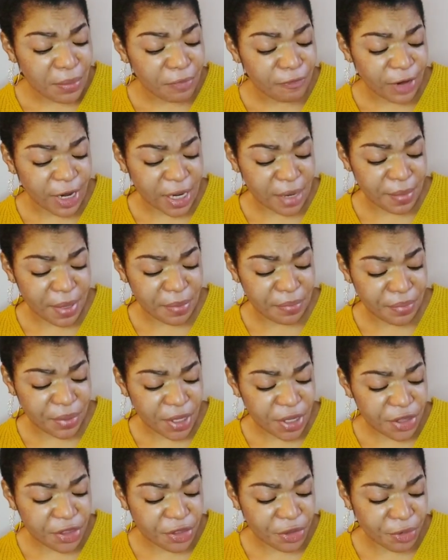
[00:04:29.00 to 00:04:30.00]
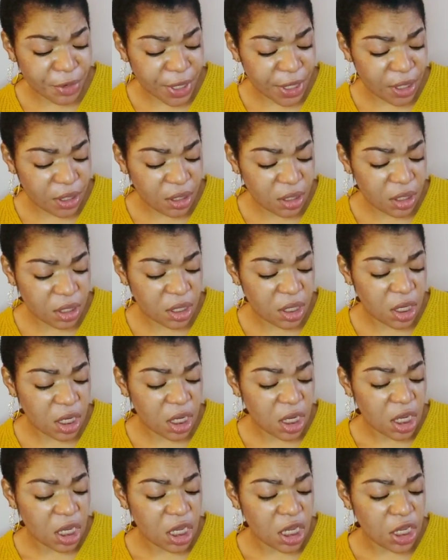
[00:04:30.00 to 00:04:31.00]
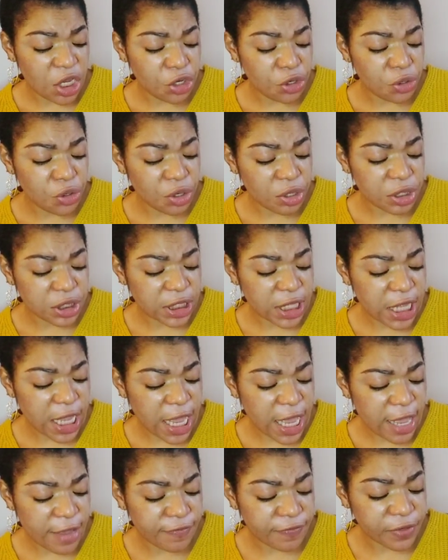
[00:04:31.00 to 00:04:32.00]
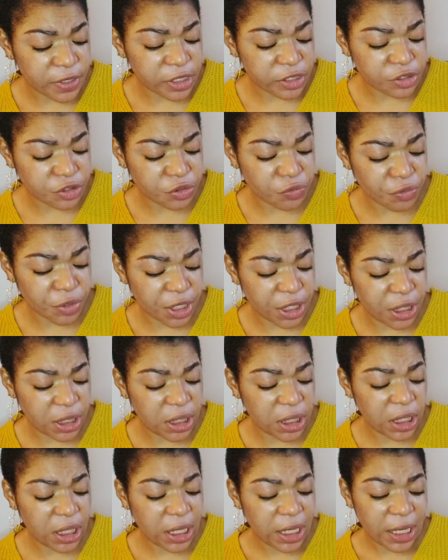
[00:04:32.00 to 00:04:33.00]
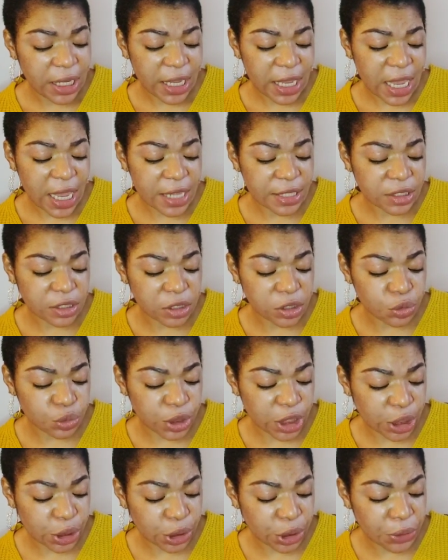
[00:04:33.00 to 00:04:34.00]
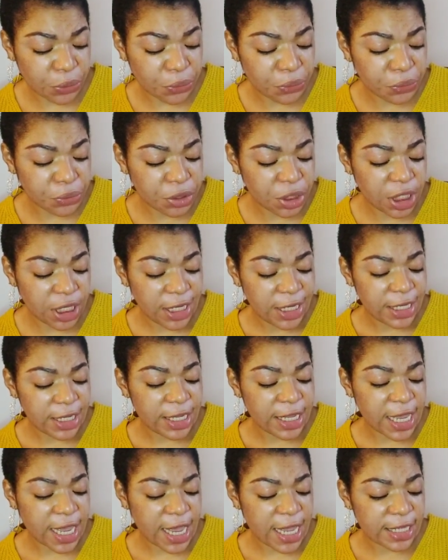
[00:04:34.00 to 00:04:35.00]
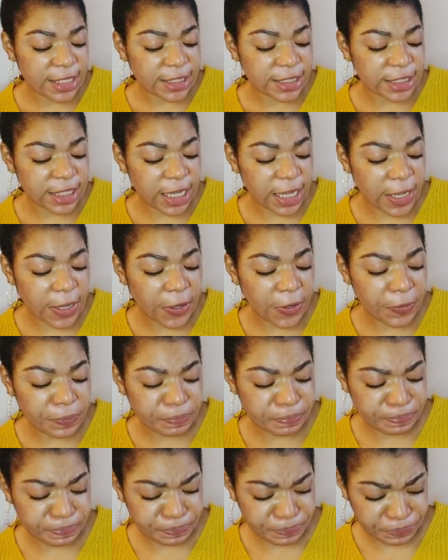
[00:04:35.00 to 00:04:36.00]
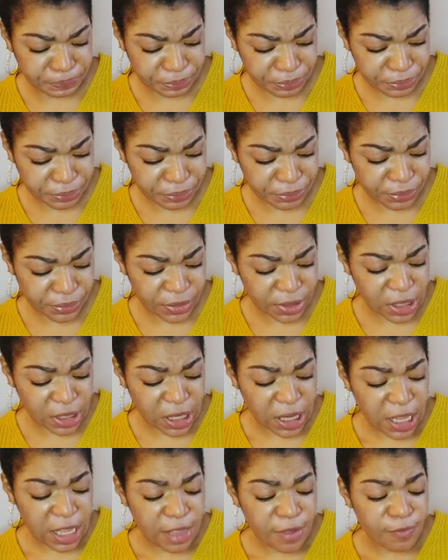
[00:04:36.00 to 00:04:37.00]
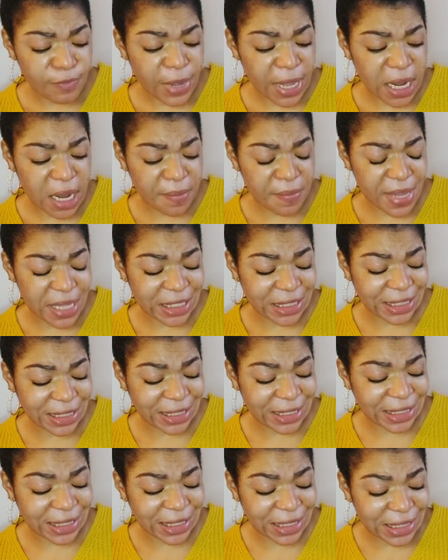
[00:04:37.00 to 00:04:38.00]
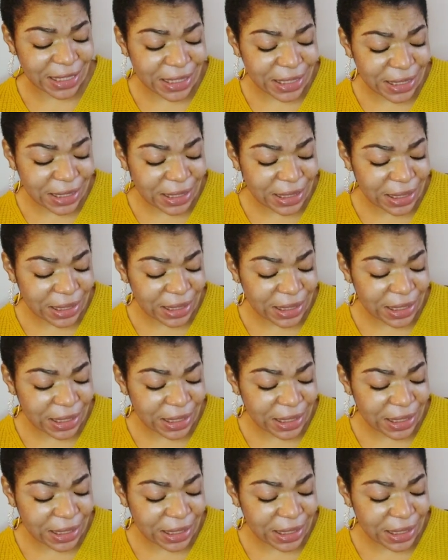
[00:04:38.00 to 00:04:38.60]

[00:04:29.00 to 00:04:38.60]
vitamin B3, it does have glycerin, it has glutathione, it has um, vitamin C,